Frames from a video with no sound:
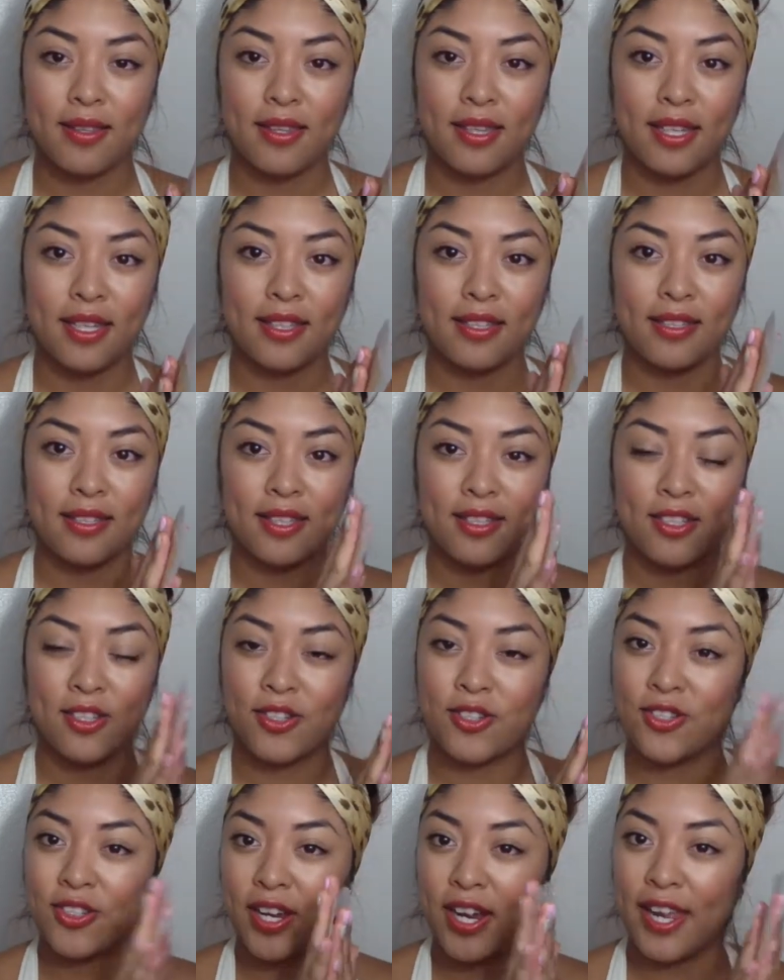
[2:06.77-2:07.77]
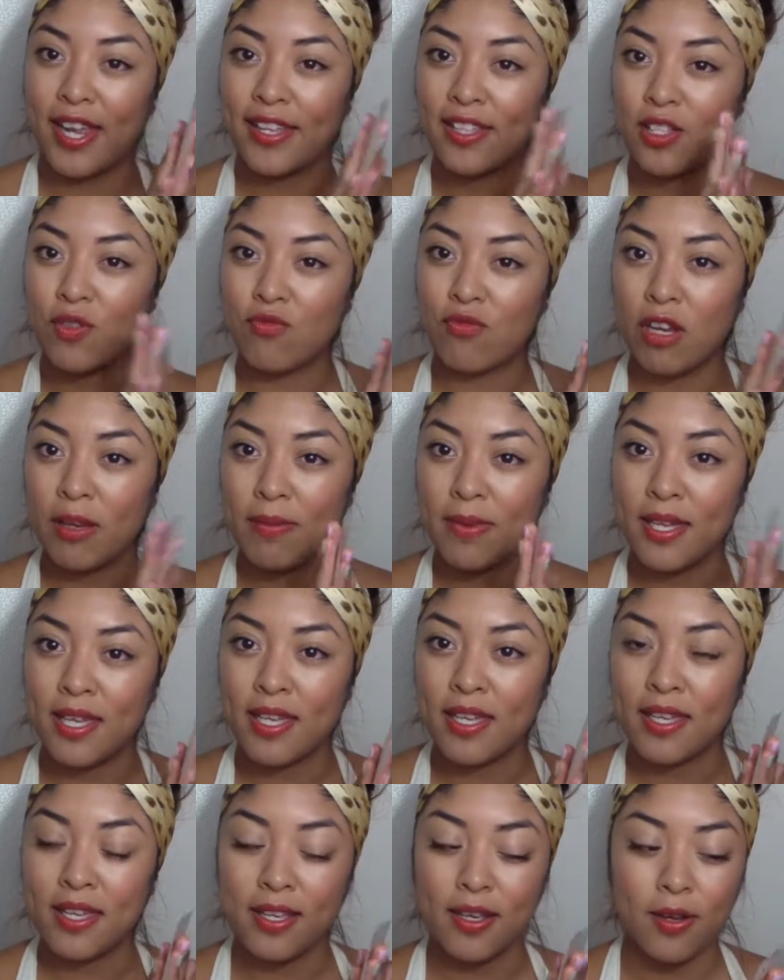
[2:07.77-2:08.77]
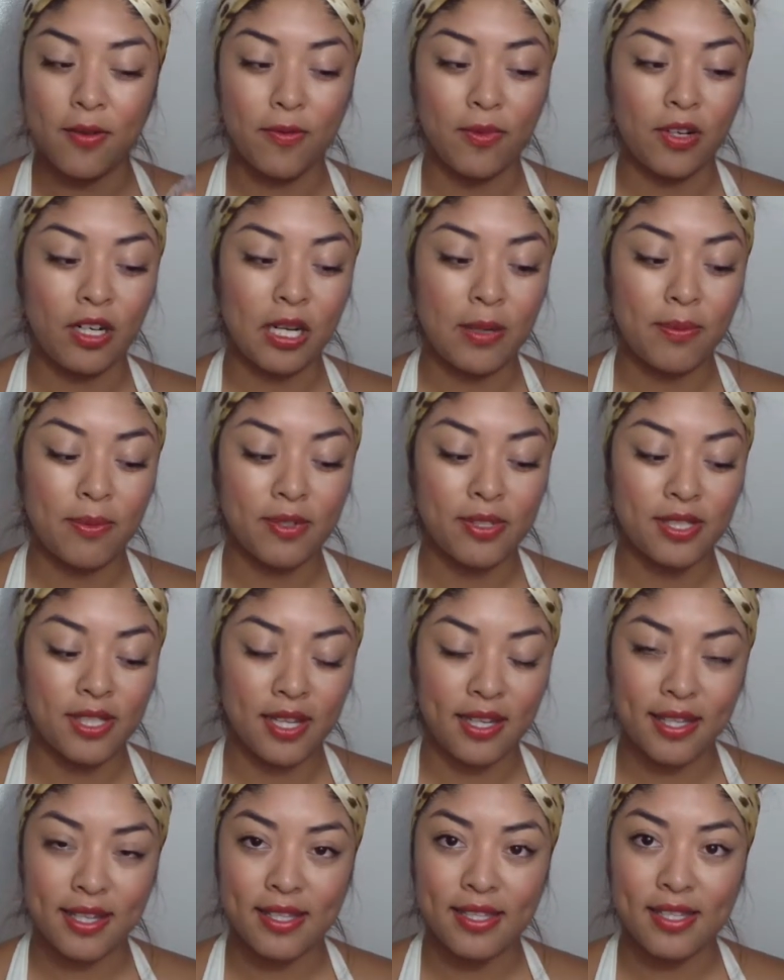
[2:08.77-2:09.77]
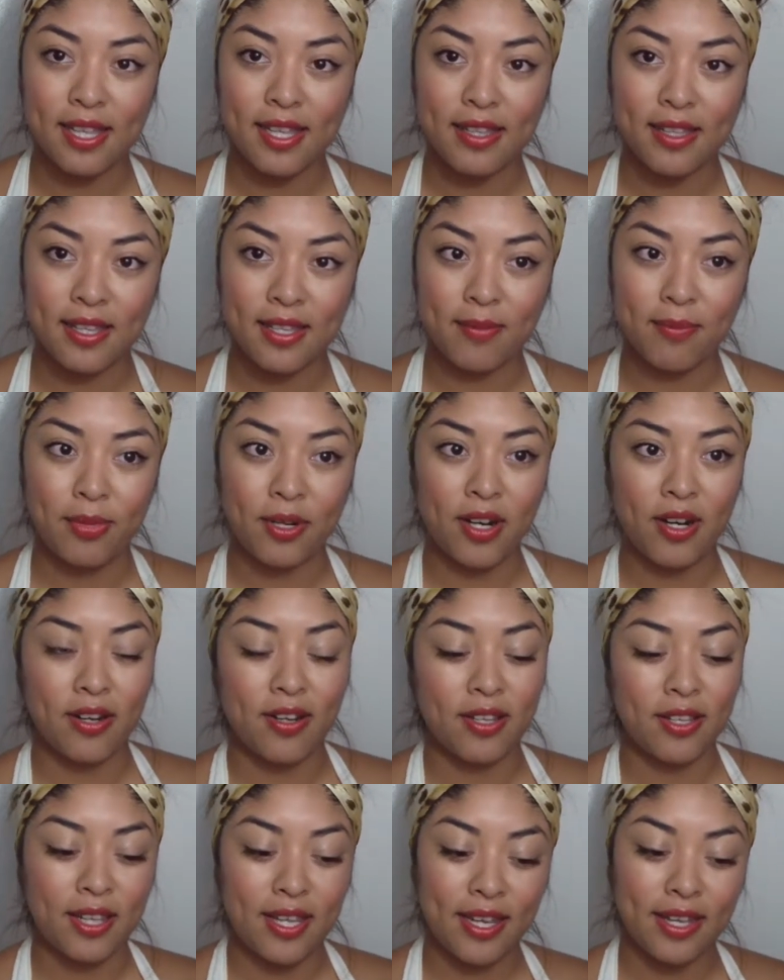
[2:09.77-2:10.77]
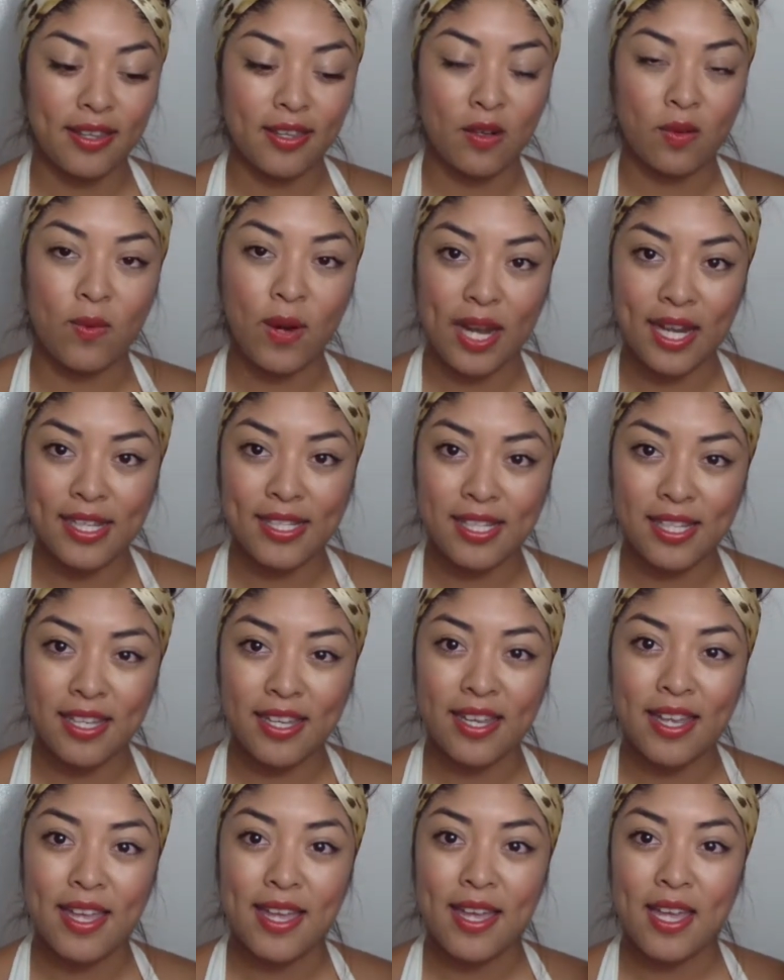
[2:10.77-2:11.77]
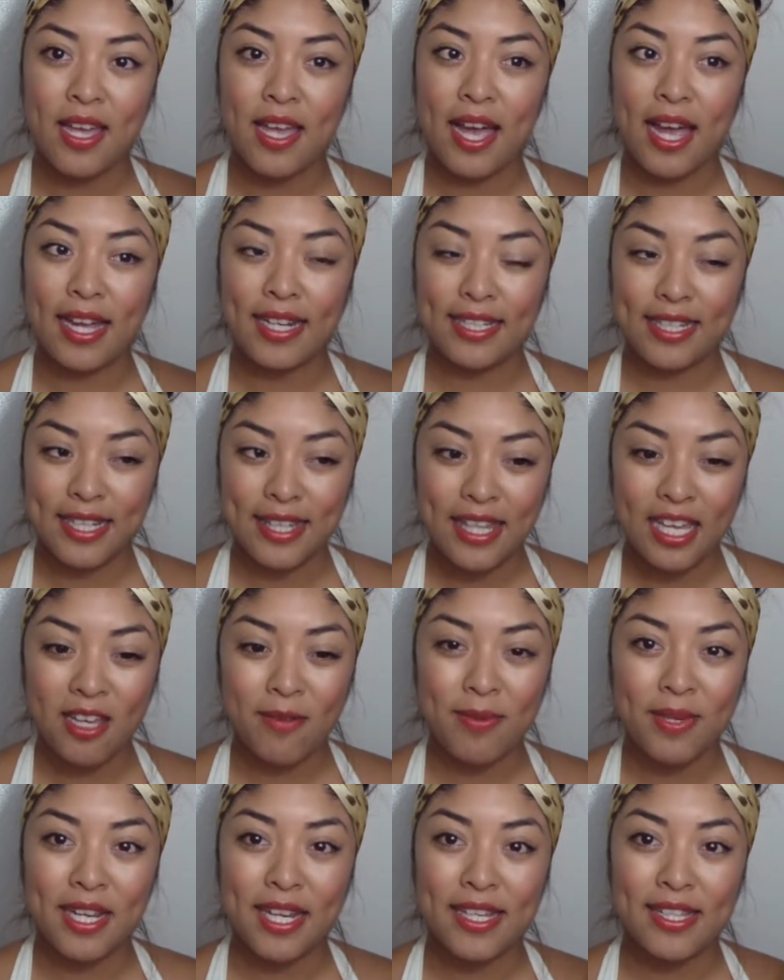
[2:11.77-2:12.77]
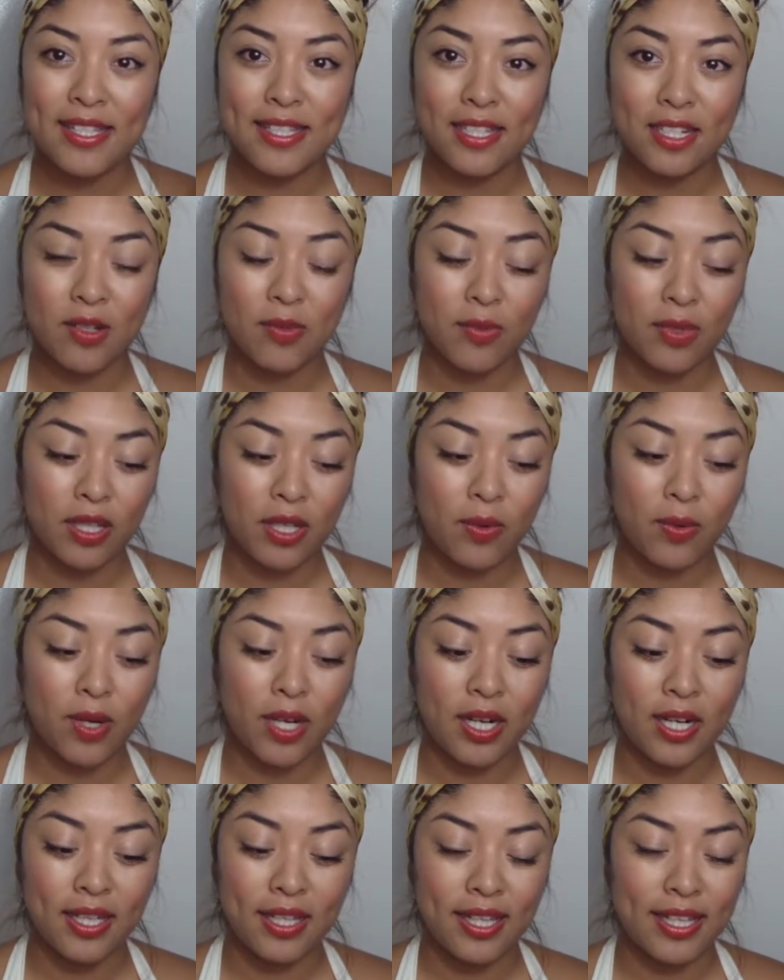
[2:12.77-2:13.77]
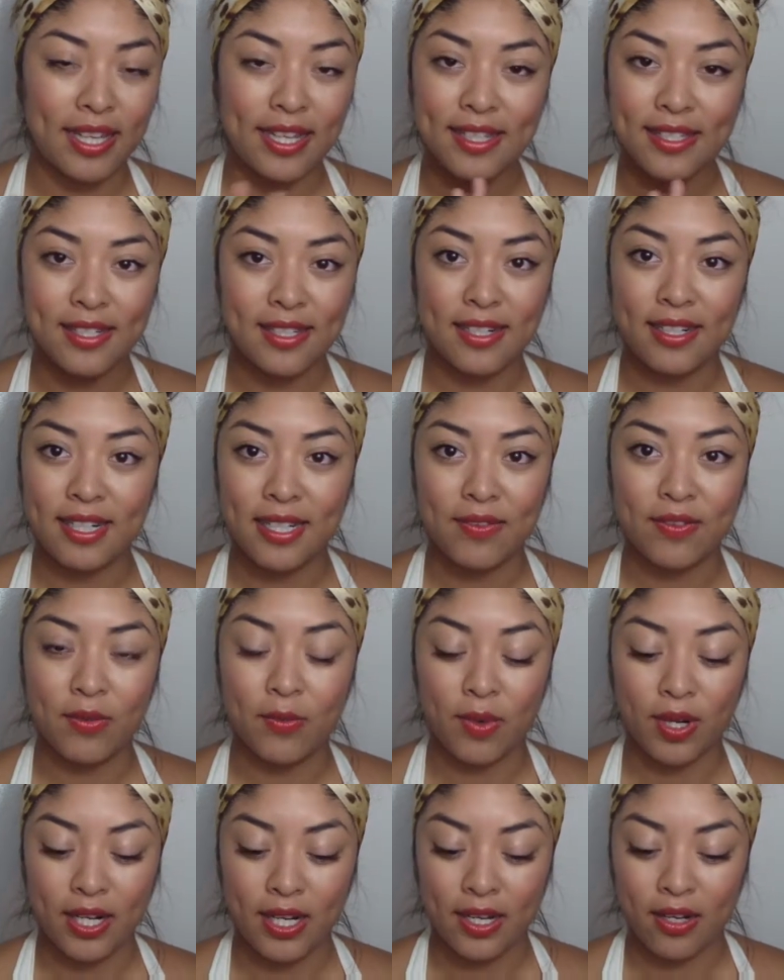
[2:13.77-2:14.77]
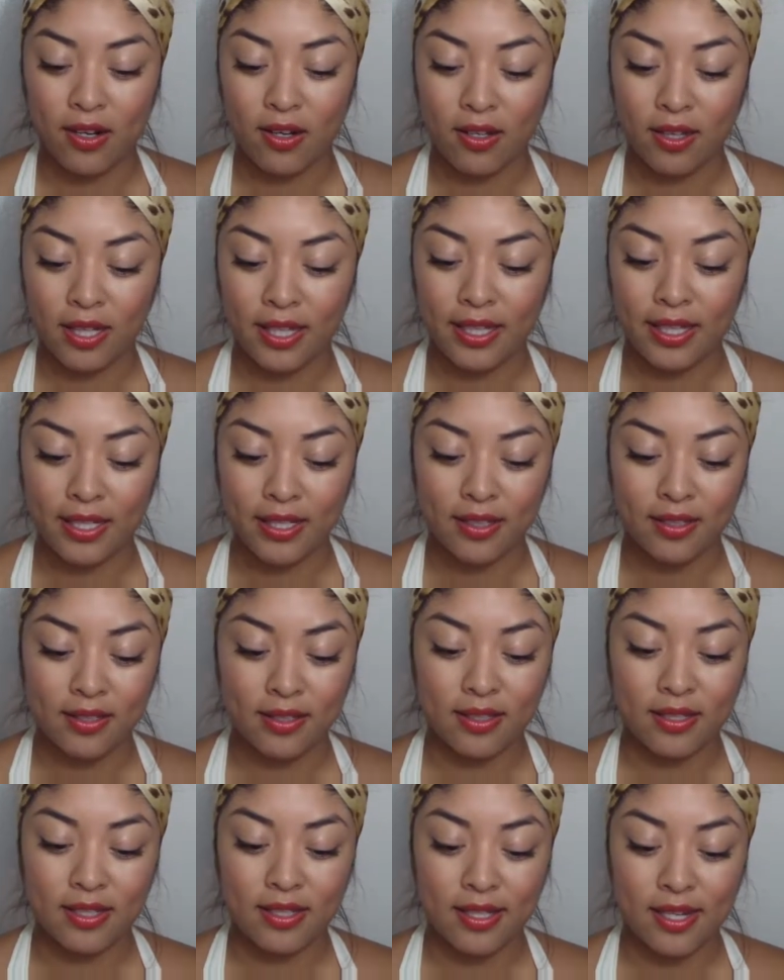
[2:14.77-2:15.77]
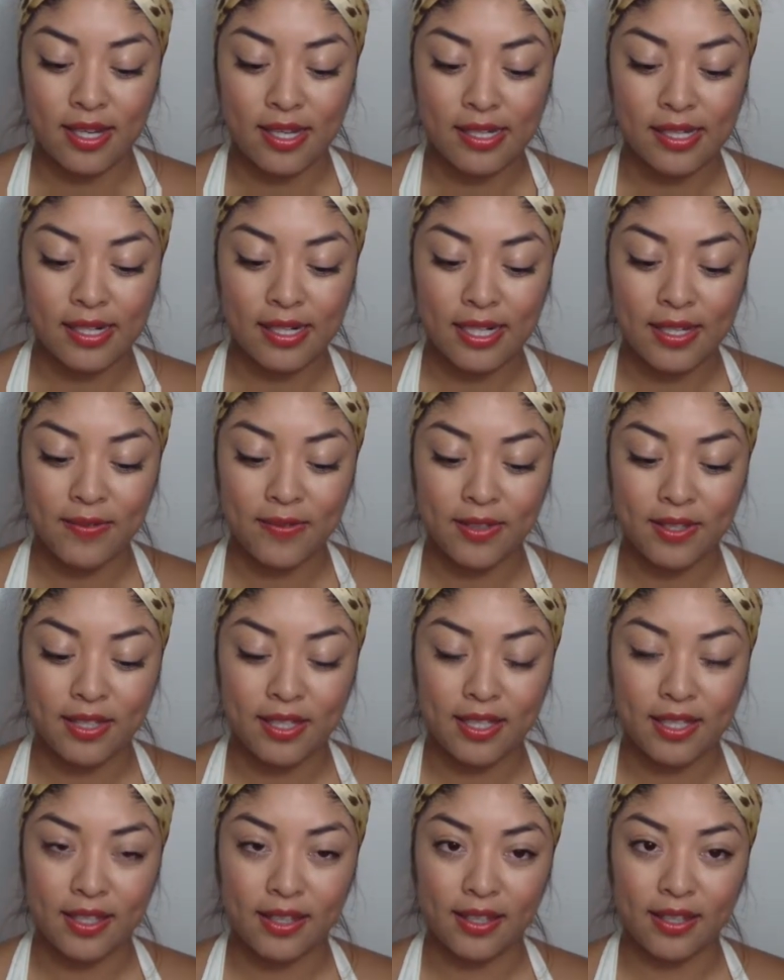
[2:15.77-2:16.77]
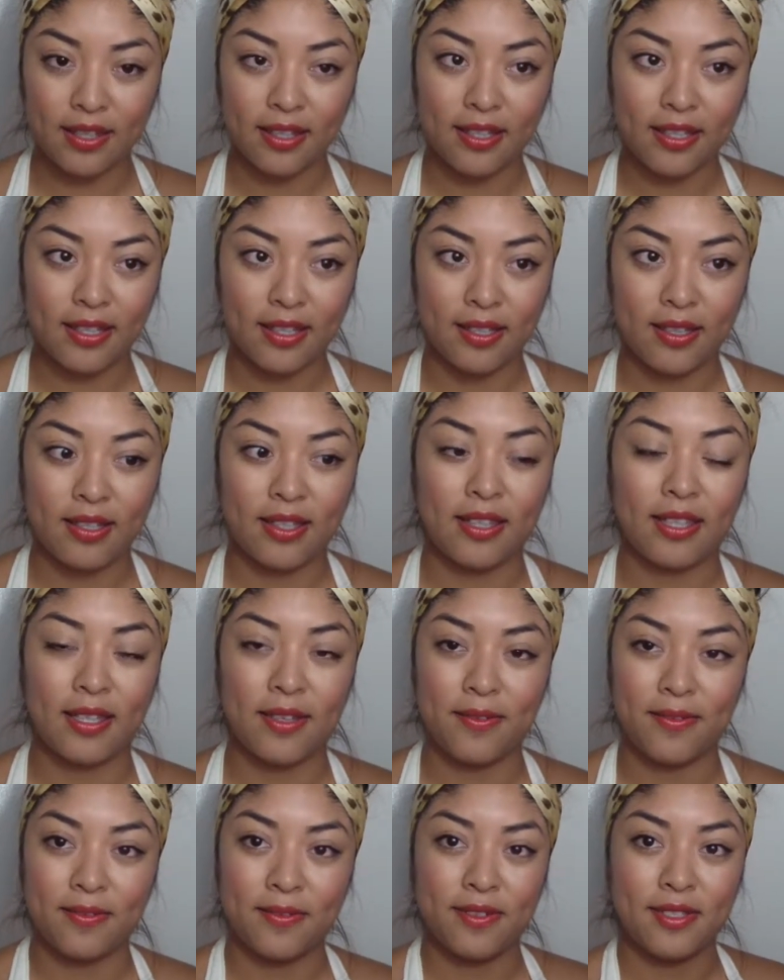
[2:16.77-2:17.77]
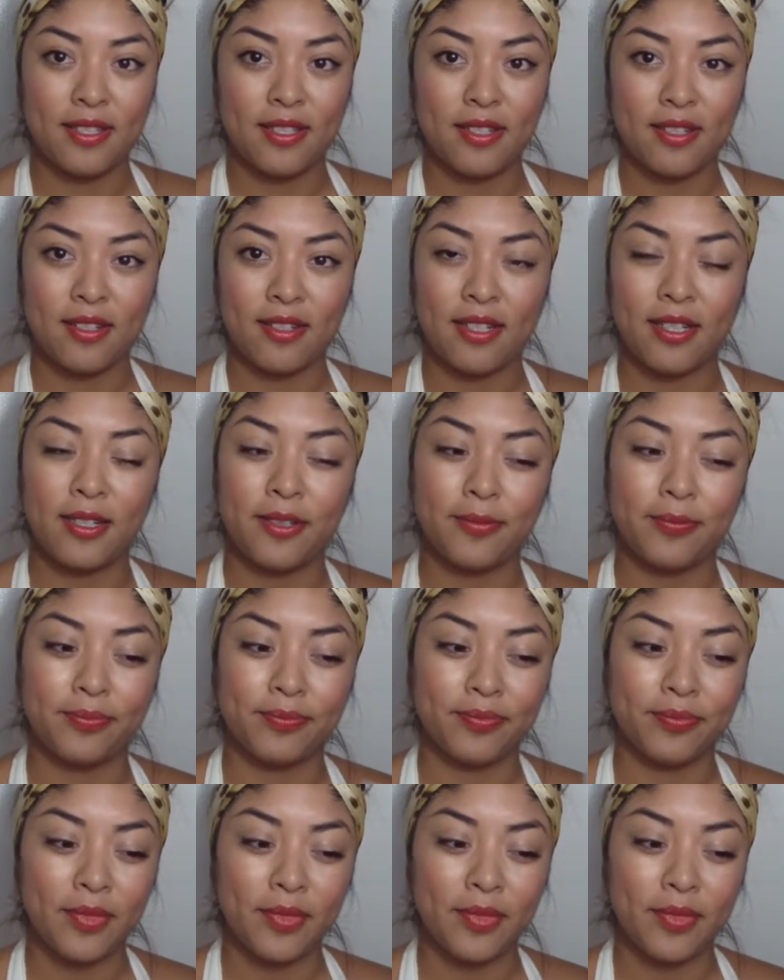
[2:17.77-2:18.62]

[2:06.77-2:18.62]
Like to use your hands and rub it for a couple seconds and then put it on your leg and then wax it. I did that, but it didn't really work. Like it didn't even work at all. Like it didn't even lift or